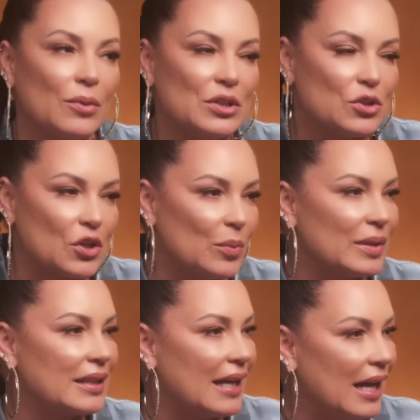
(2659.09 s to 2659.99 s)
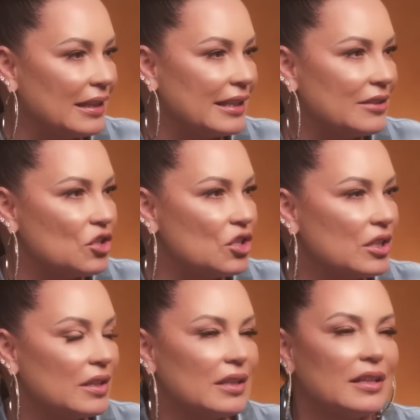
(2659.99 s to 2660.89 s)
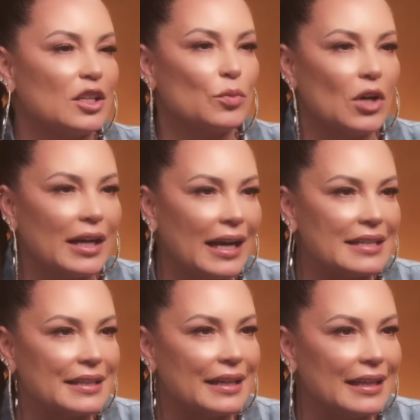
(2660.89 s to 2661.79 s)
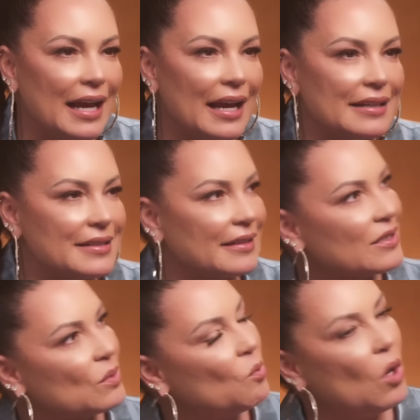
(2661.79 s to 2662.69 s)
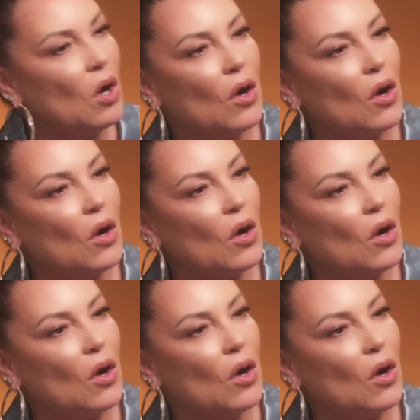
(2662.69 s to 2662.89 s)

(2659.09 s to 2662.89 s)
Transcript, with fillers: But when you show up at the college in the broadcasting class and there's a mm-hmm.